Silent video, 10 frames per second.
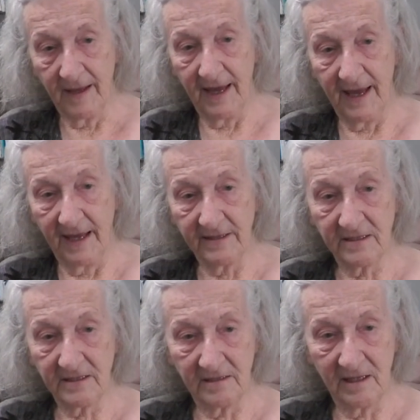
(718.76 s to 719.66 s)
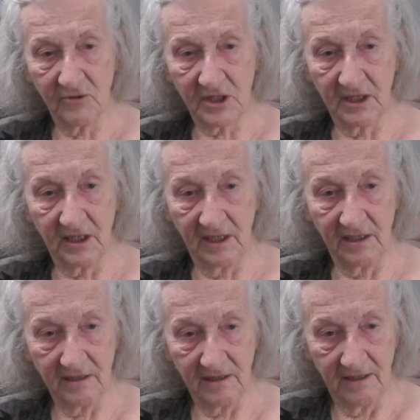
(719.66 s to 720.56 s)
And I was
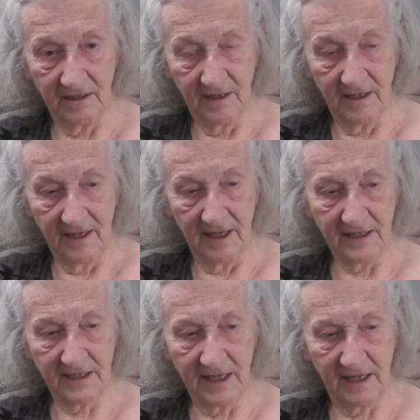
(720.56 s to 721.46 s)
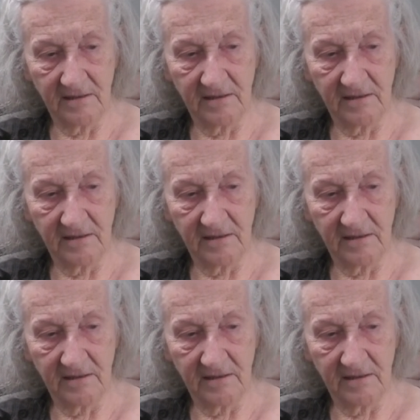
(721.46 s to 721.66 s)
thinking, I said